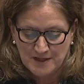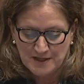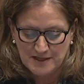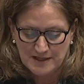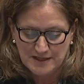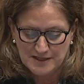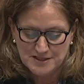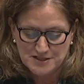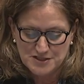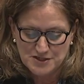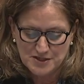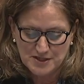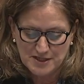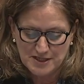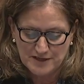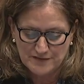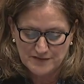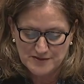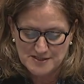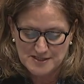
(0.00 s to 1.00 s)
Glenn and Judy
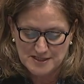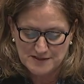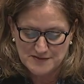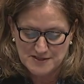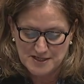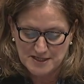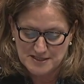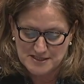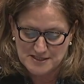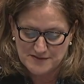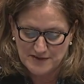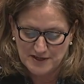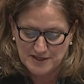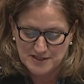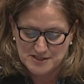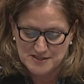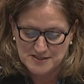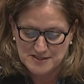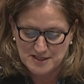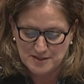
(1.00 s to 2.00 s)
have received taxi
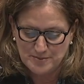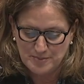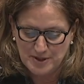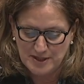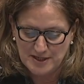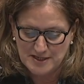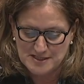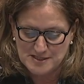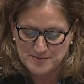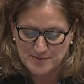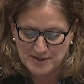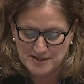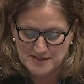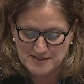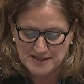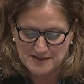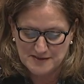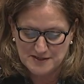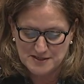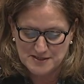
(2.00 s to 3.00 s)
vouchers in the past, but
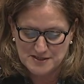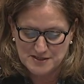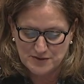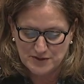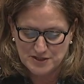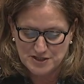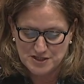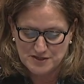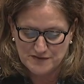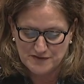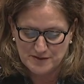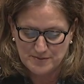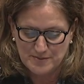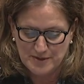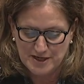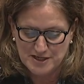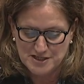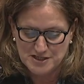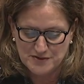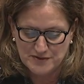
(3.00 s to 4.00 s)
it's at the discretion of the
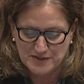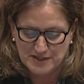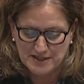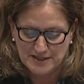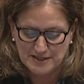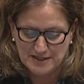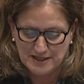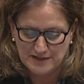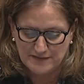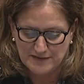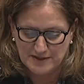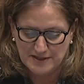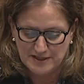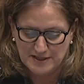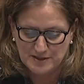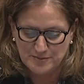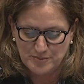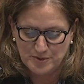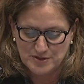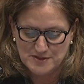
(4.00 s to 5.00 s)
manager in Carnarvon,
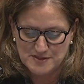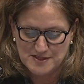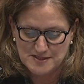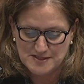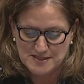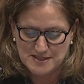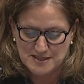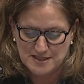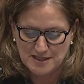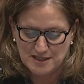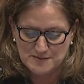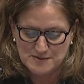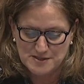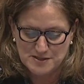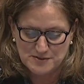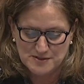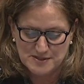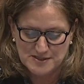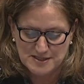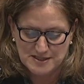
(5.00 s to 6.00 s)
and the processing times
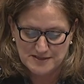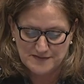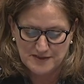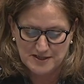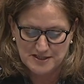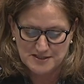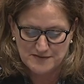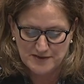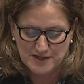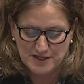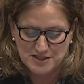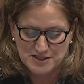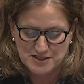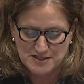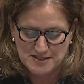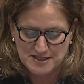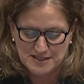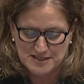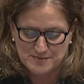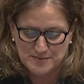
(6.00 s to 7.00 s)
to receive these
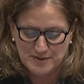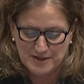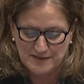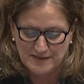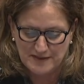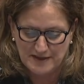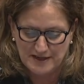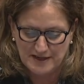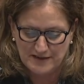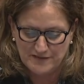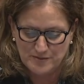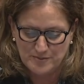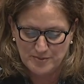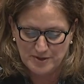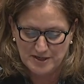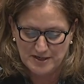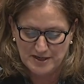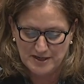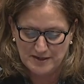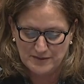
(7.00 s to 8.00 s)
vouchers has meant they haven't
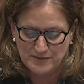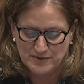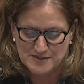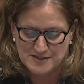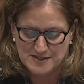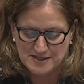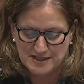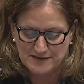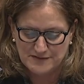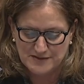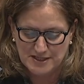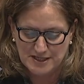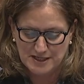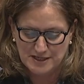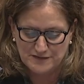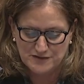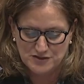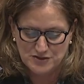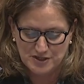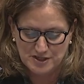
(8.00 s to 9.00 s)
been received
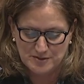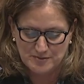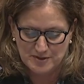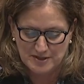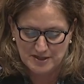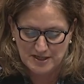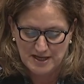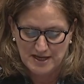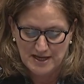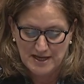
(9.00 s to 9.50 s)
ahead of treatment.